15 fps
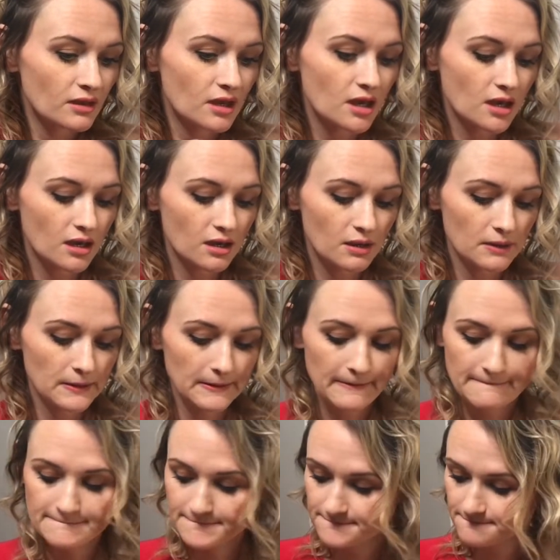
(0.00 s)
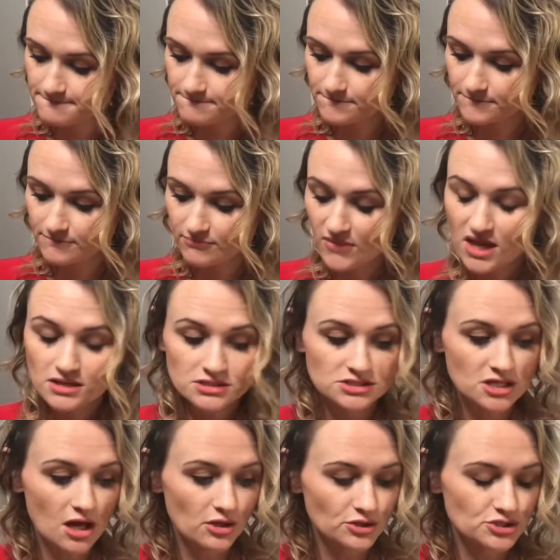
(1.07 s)

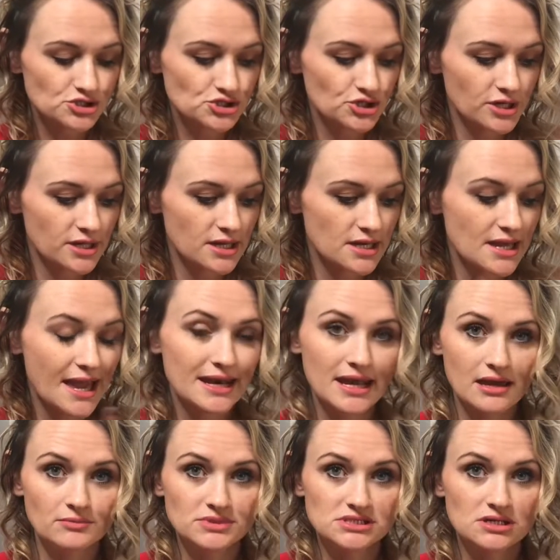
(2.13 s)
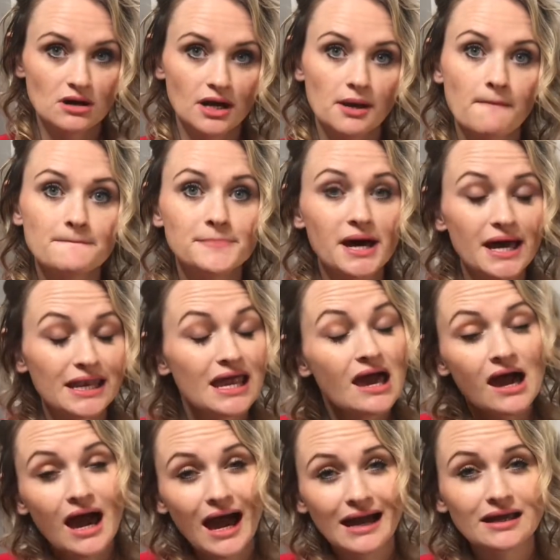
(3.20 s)
Dollar Tree, and Amazon. But
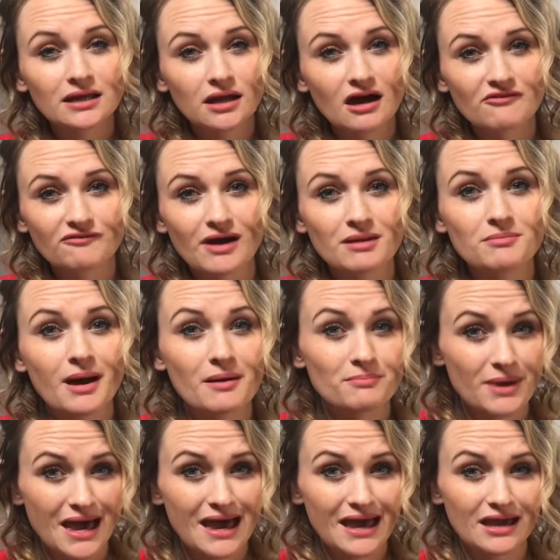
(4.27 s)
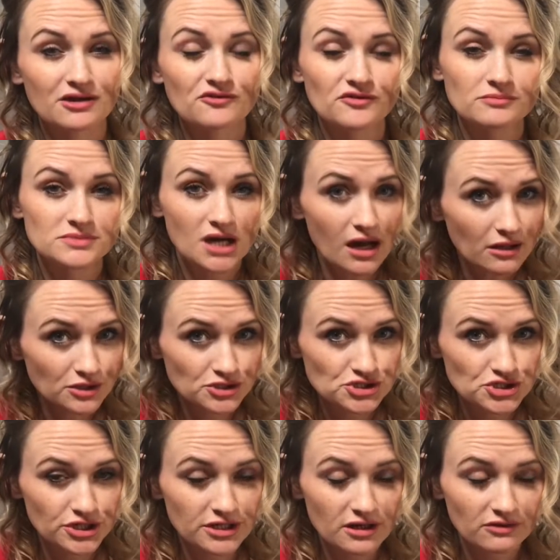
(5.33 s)
I cannot find my bag from Dollar
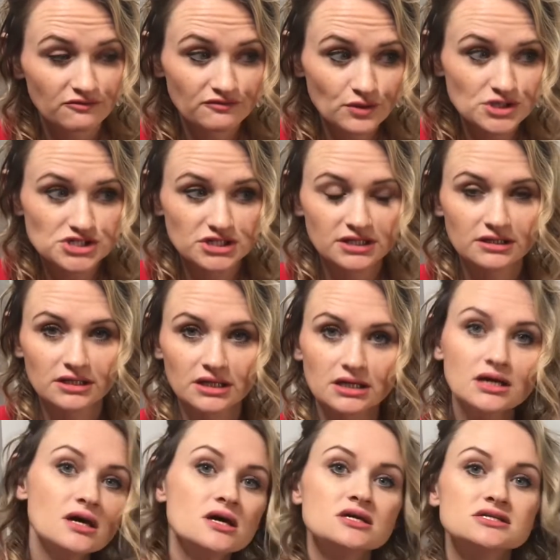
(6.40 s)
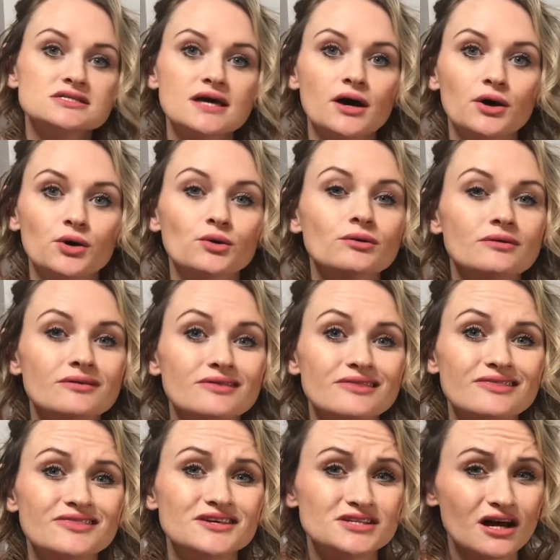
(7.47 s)
Tree, unfortunately. So
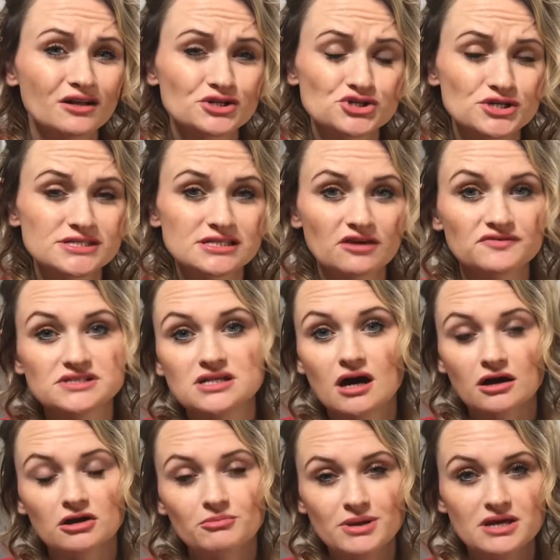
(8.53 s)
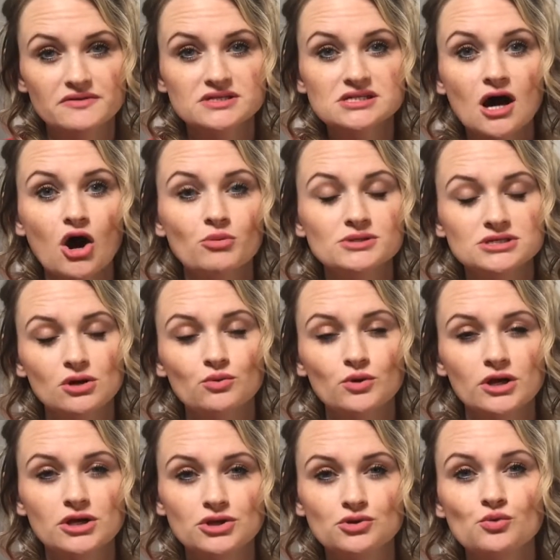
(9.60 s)
the Dollar Tree stuff is not going to be in this haul, but don't
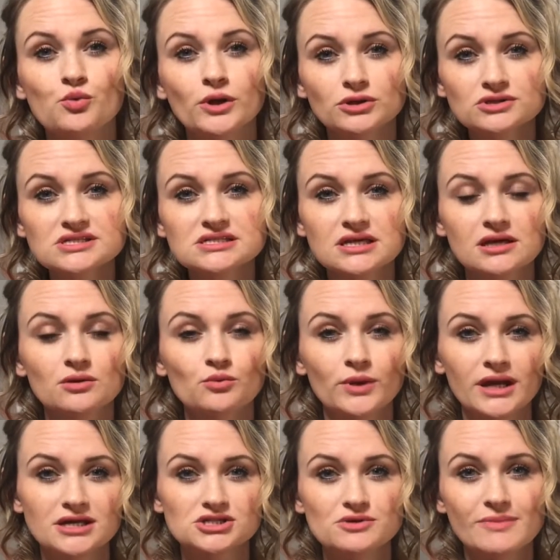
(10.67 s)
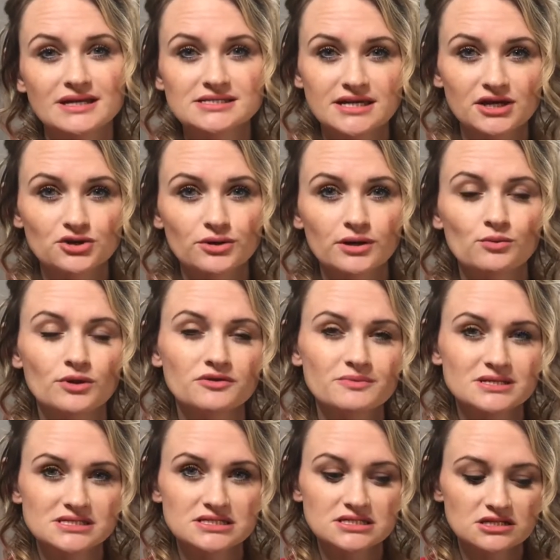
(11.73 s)
worry, you will see it when I do my decorate with
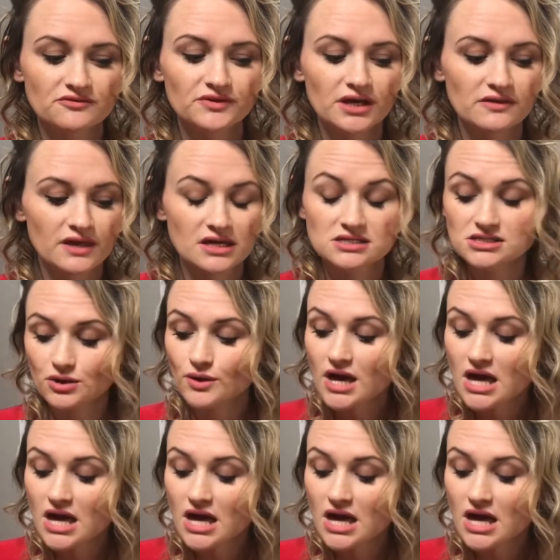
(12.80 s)
me's and stuff like that. So